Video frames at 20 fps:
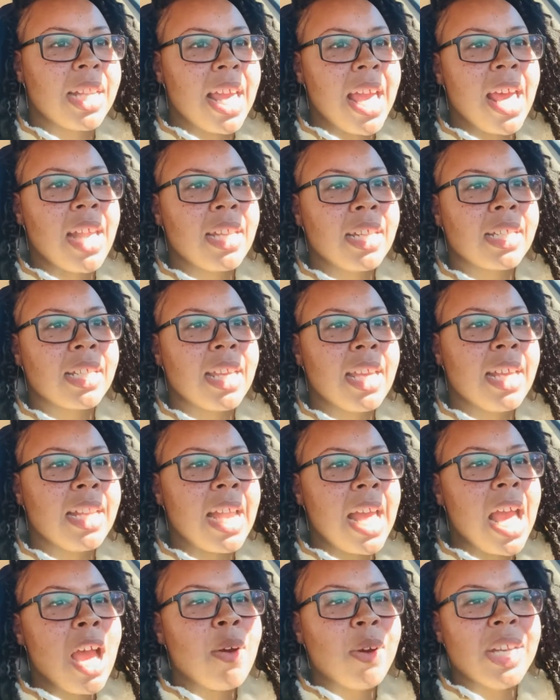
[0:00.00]
an addict
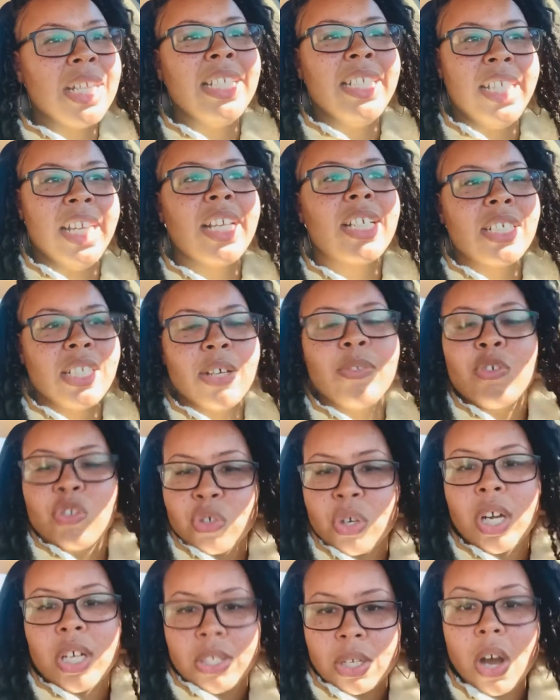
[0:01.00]
and how addictive
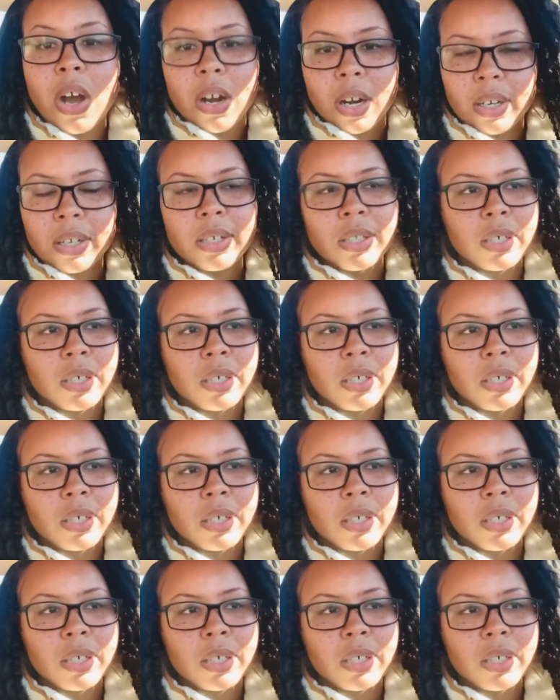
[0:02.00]
drugs are.